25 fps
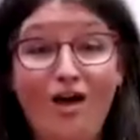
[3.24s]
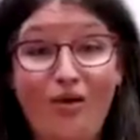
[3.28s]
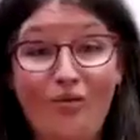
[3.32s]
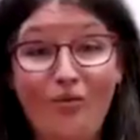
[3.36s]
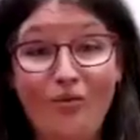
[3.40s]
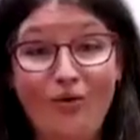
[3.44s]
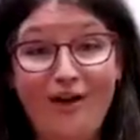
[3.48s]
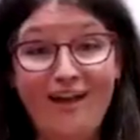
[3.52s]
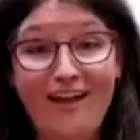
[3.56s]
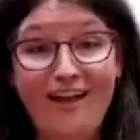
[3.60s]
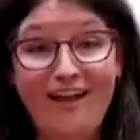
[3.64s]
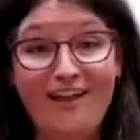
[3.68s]

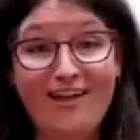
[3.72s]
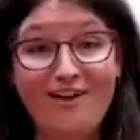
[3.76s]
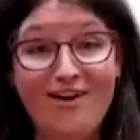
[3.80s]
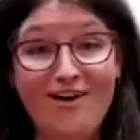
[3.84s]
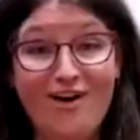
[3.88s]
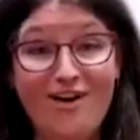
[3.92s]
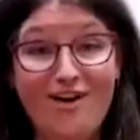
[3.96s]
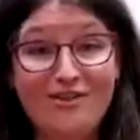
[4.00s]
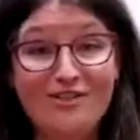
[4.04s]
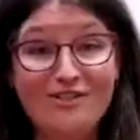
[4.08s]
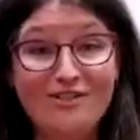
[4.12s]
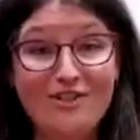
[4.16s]
Well, hey,
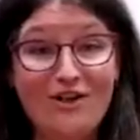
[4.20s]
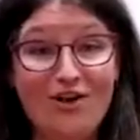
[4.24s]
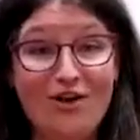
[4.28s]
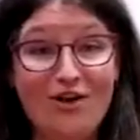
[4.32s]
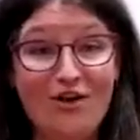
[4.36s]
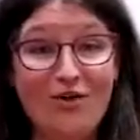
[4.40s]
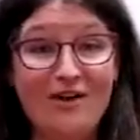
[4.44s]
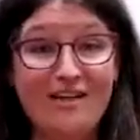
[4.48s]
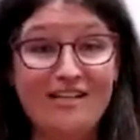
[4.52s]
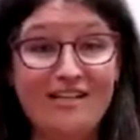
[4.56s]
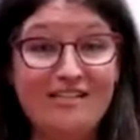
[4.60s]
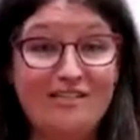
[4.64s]
y'all.
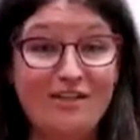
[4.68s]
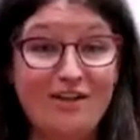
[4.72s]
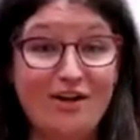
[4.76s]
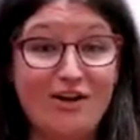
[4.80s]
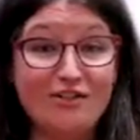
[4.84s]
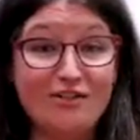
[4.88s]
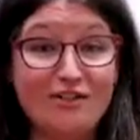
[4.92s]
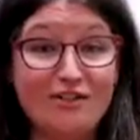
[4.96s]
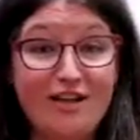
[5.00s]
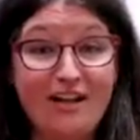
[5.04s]
So it's Dr.